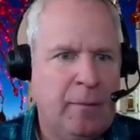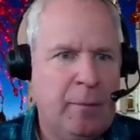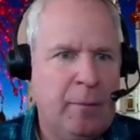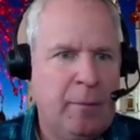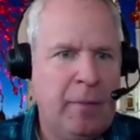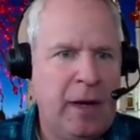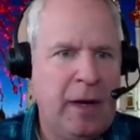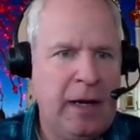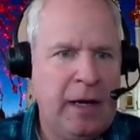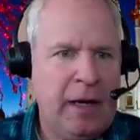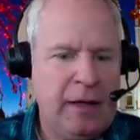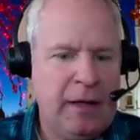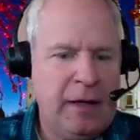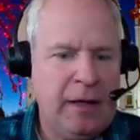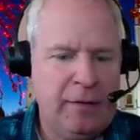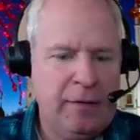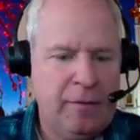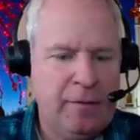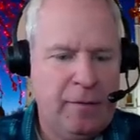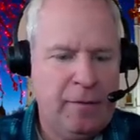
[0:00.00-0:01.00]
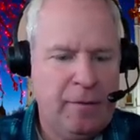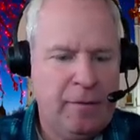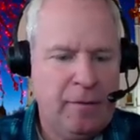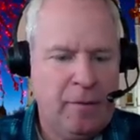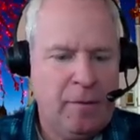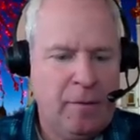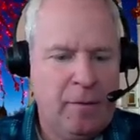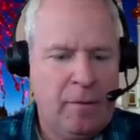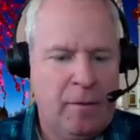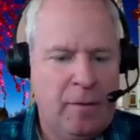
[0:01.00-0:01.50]
main
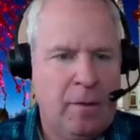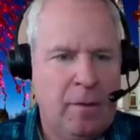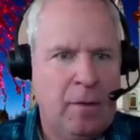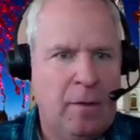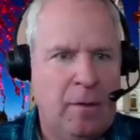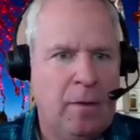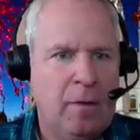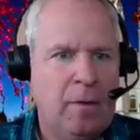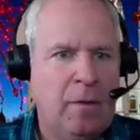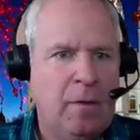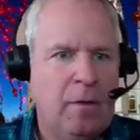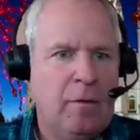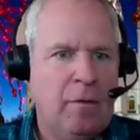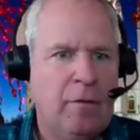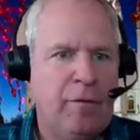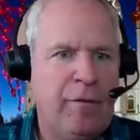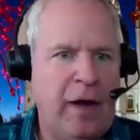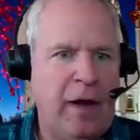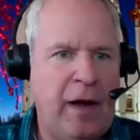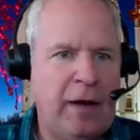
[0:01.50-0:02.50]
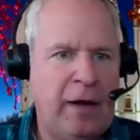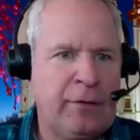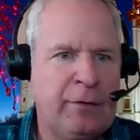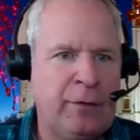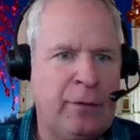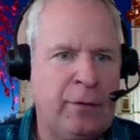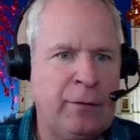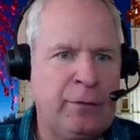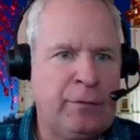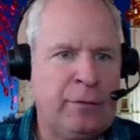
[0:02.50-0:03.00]

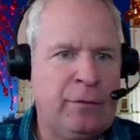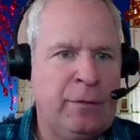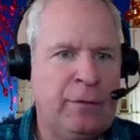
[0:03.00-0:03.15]
factors?